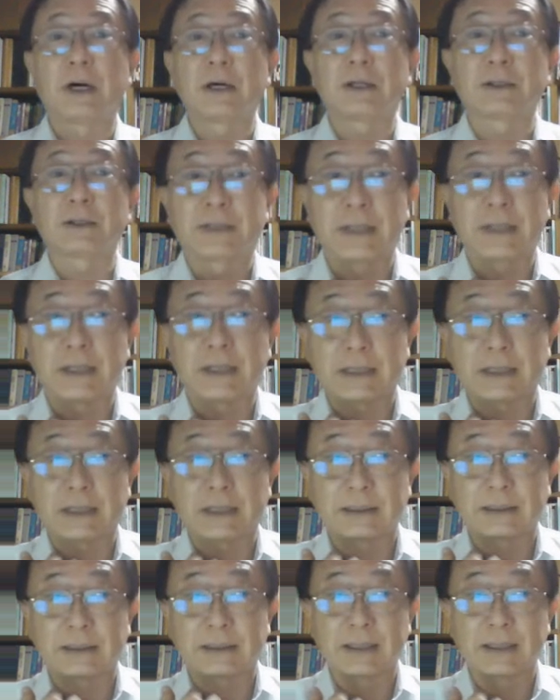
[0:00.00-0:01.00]

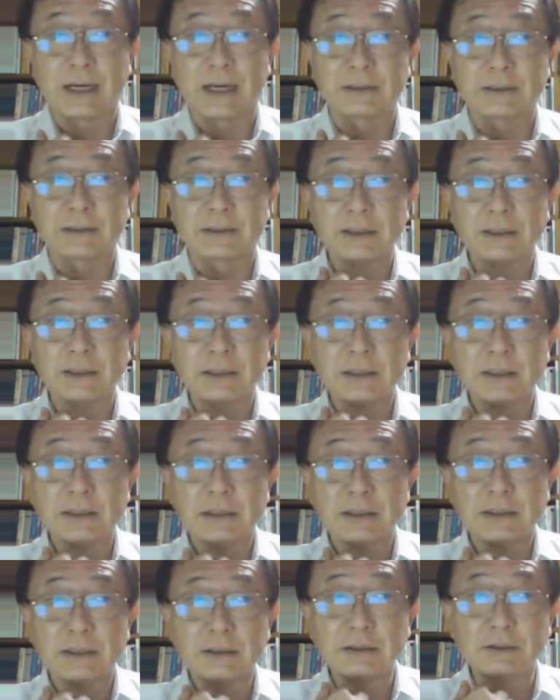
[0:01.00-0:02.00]
thinking that
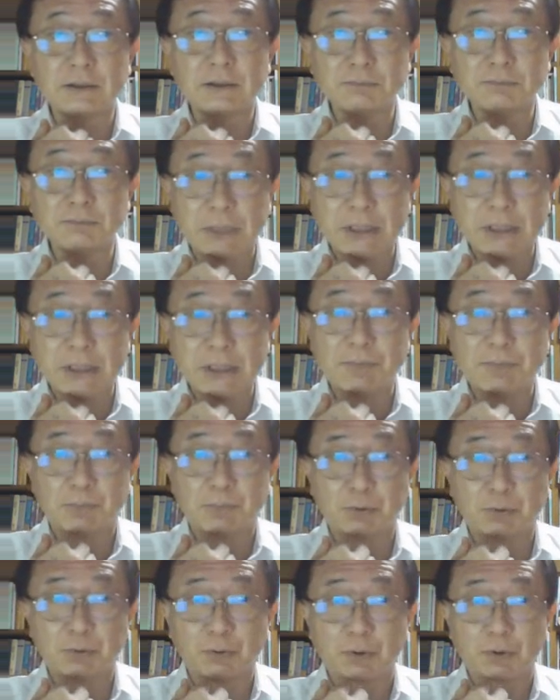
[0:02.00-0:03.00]
many
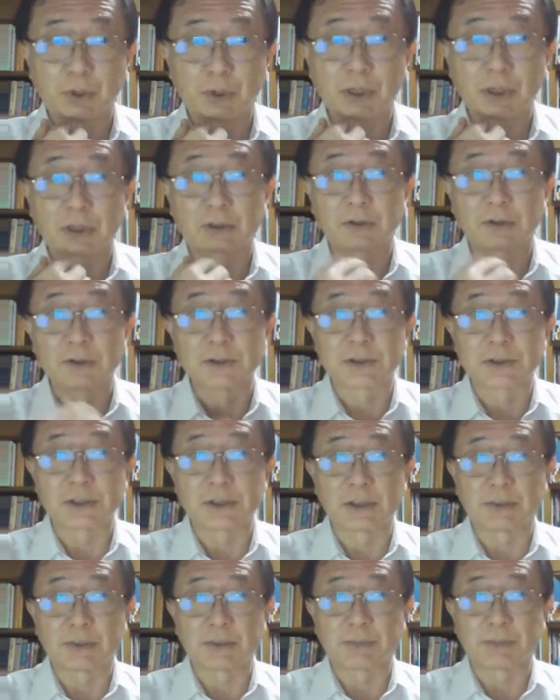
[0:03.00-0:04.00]
people are concerned
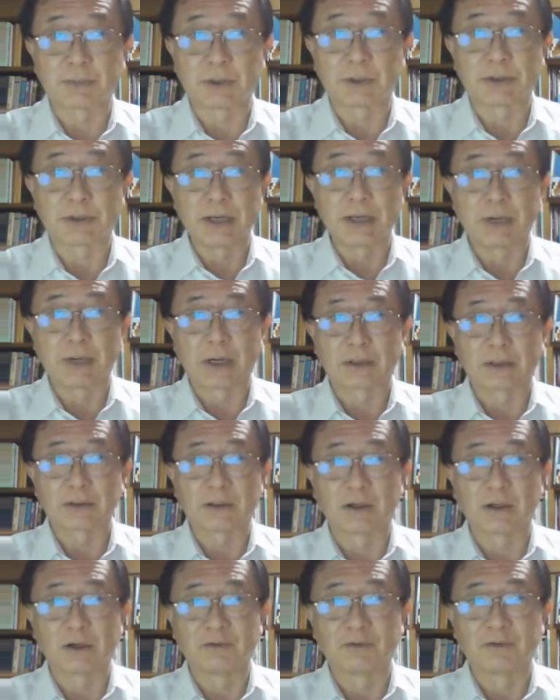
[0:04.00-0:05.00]
about the impact
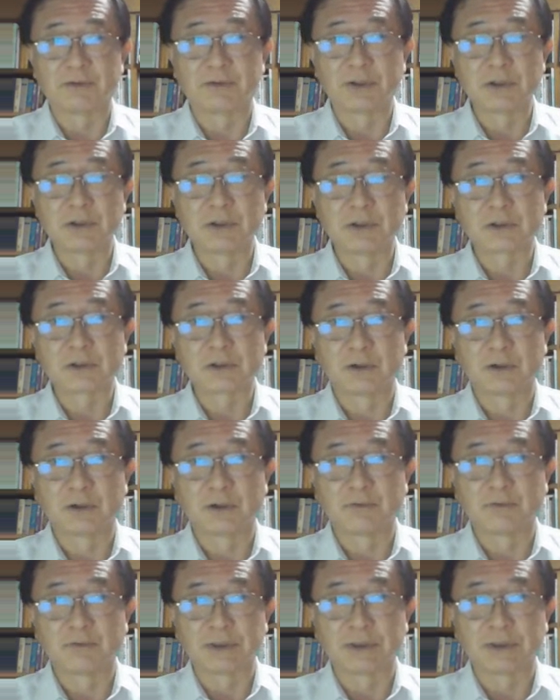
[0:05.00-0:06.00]
of
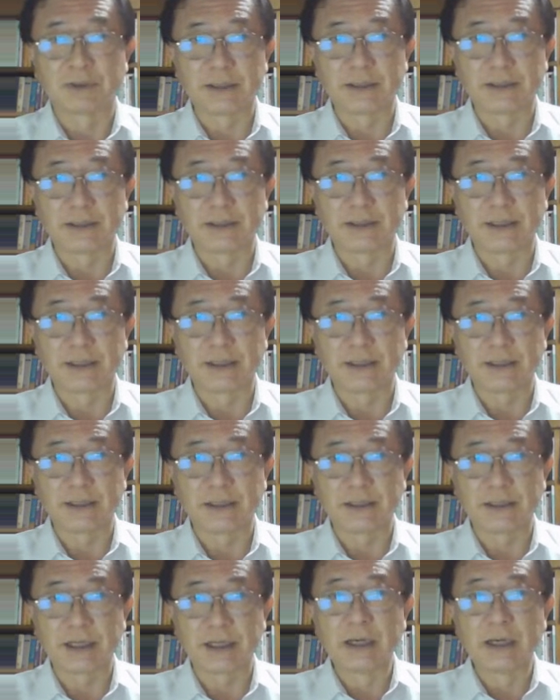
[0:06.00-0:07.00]
COVID-19,
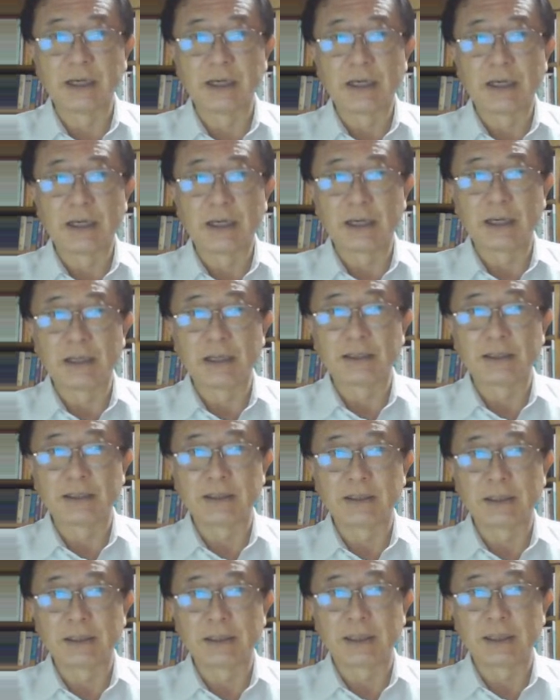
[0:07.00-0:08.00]
and
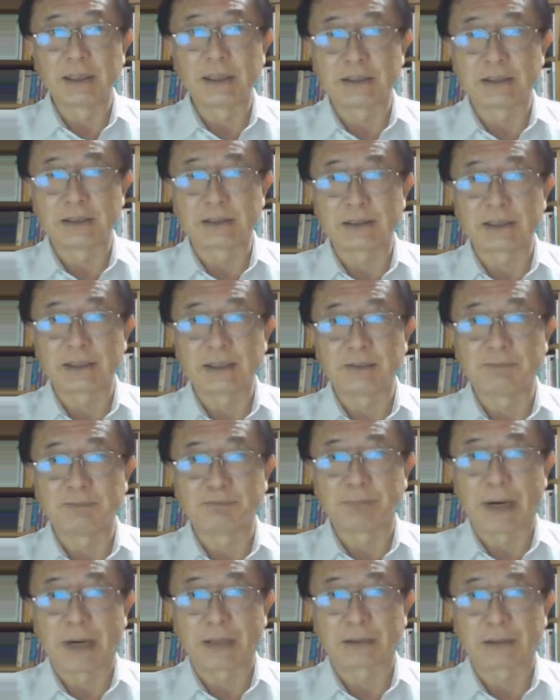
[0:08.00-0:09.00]
its
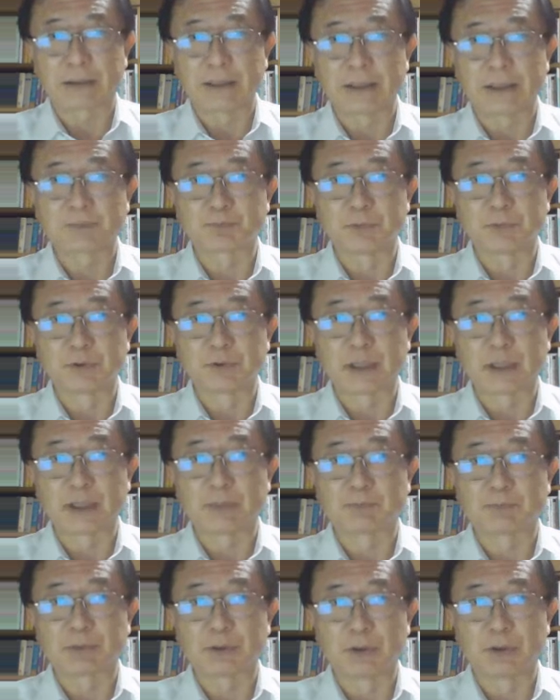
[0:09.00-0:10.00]
impact is rather
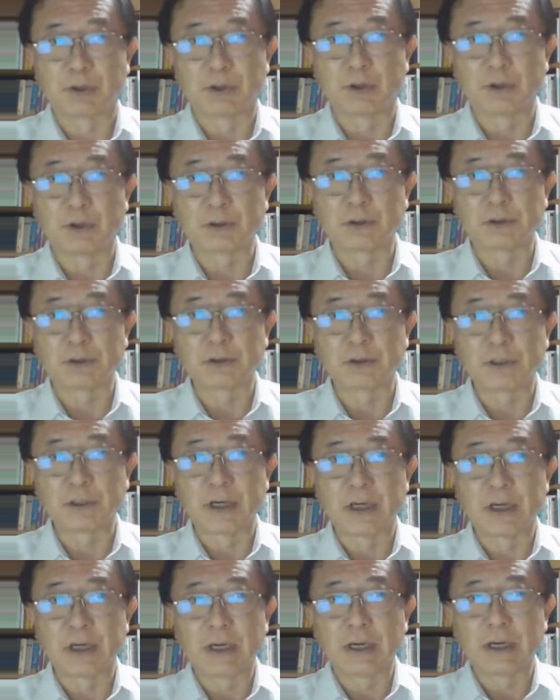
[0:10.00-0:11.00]
prolonged.
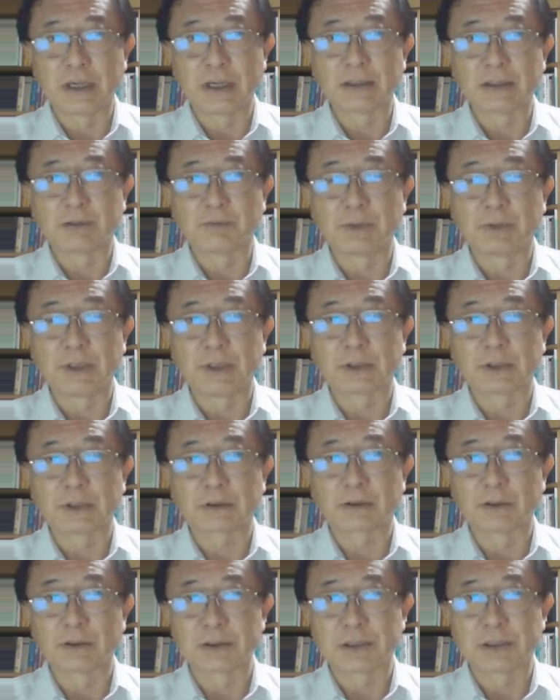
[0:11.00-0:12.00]
And we are
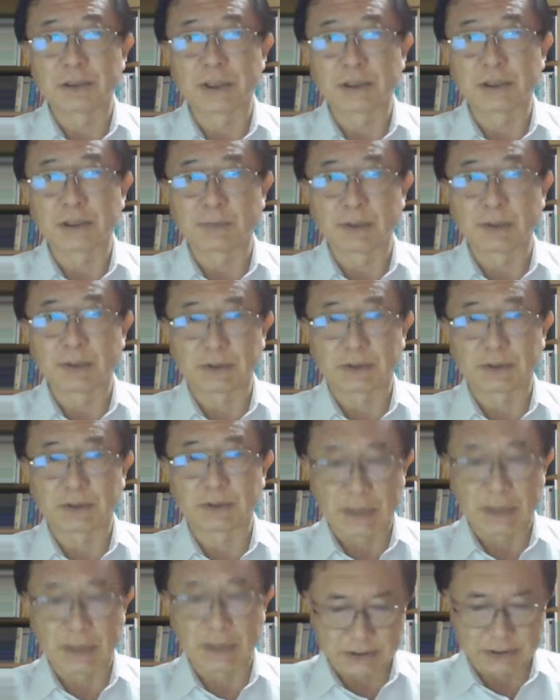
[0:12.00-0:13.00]
concerned about the
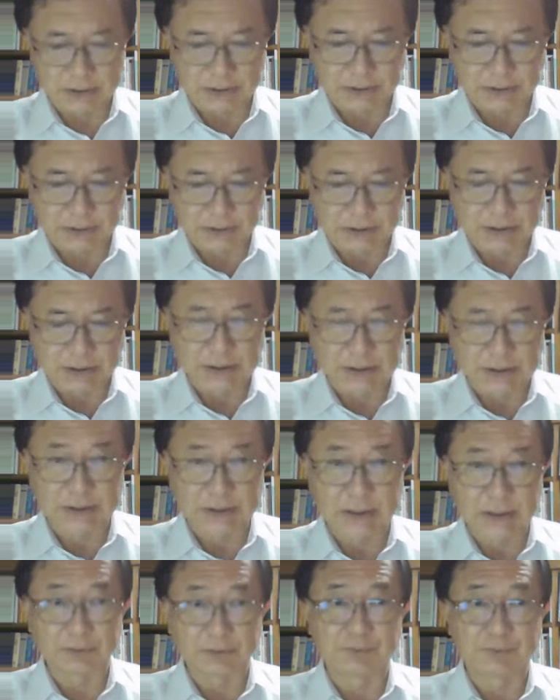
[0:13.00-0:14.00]
uncertainties and
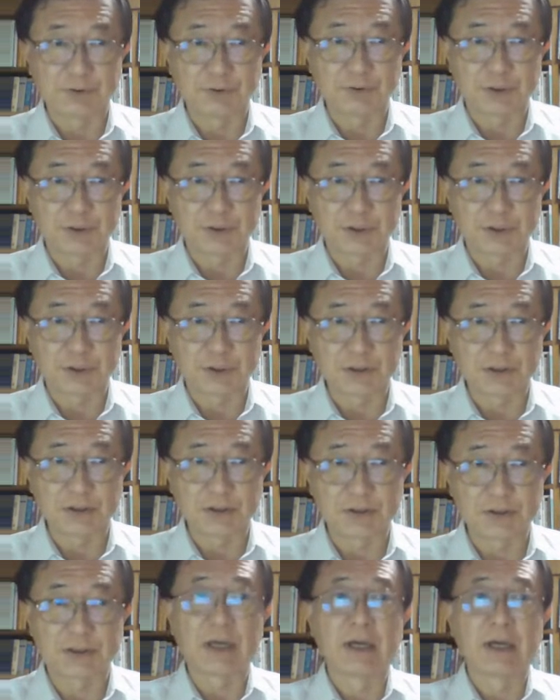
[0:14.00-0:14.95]
the futures,